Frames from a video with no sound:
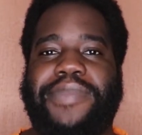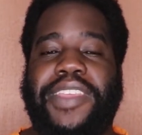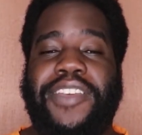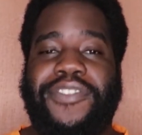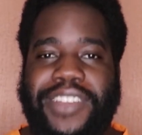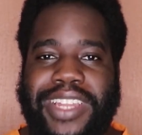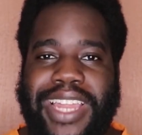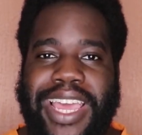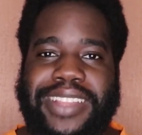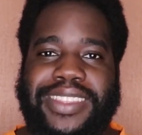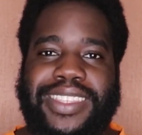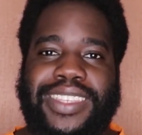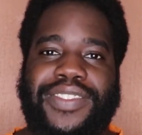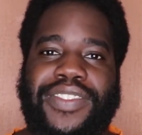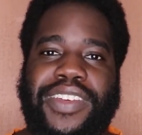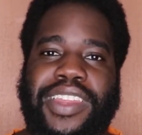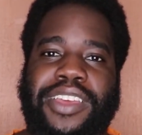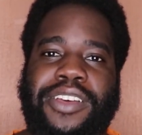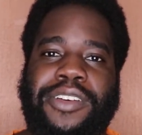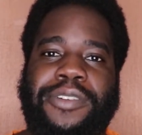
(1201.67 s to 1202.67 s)
If you liked this
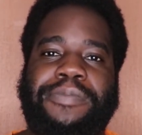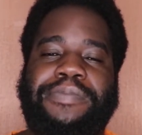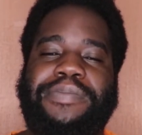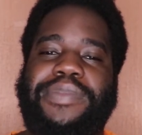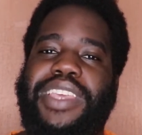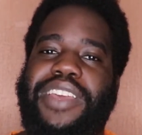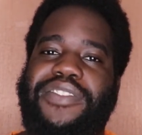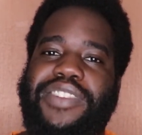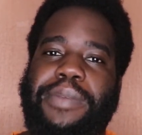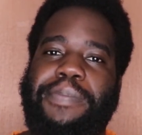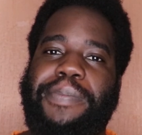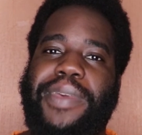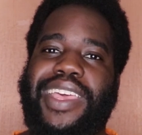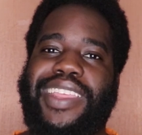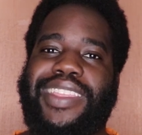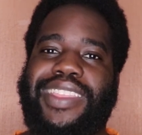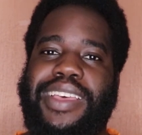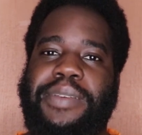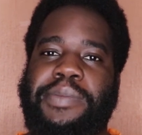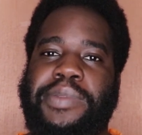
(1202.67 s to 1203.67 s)
video, give it a
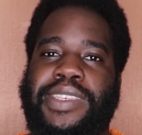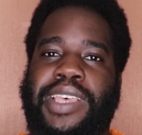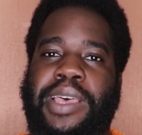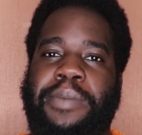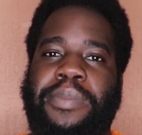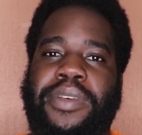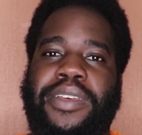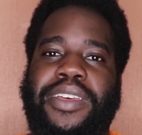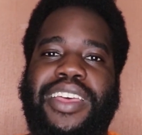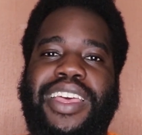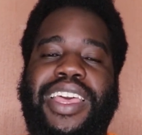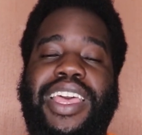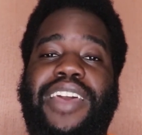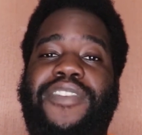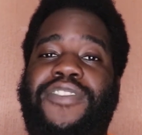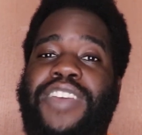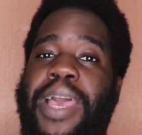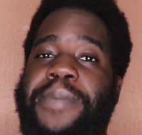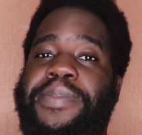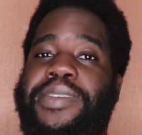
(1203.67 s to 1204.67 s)
big thumbs up.
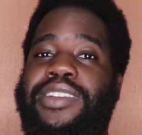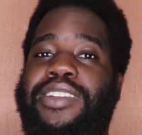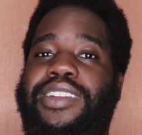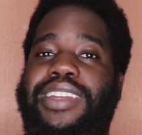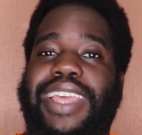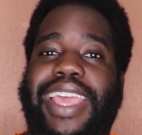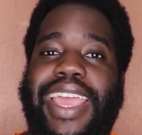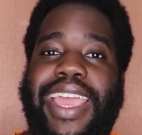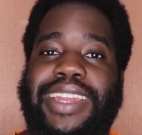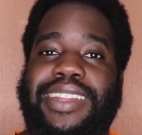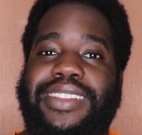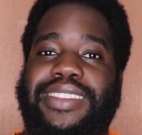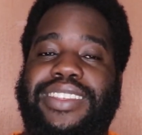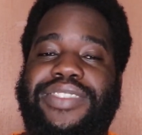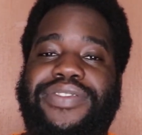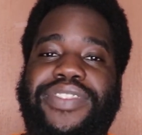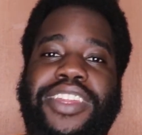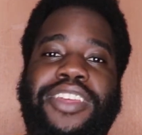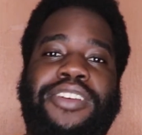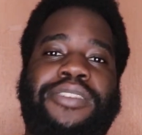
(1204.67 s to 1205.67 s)
If you absolutely hated this
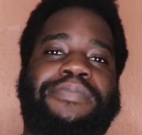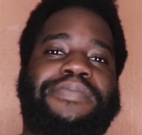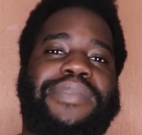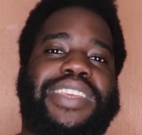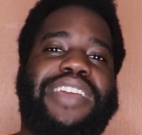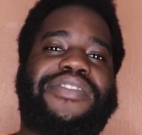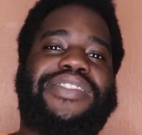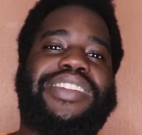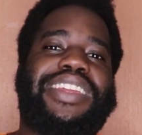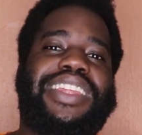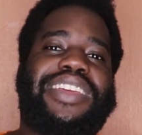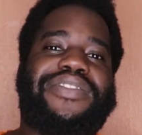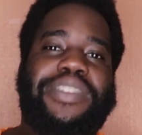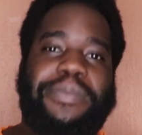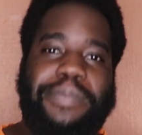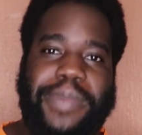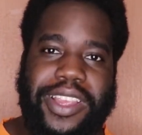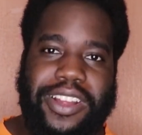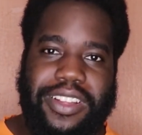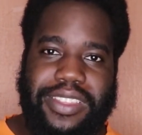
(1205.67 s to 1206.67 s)
video, give it an even
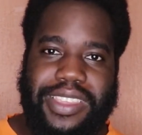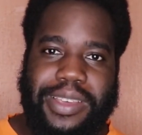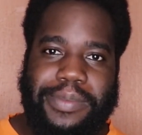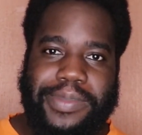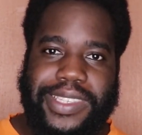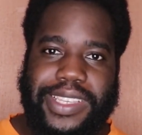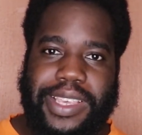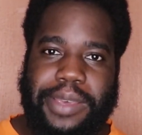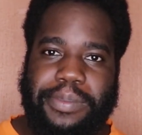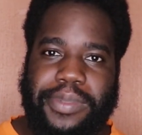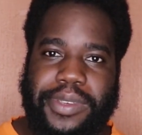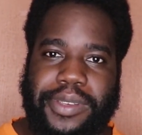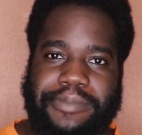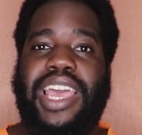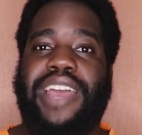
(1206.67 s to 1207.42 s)
bigger thumbs up.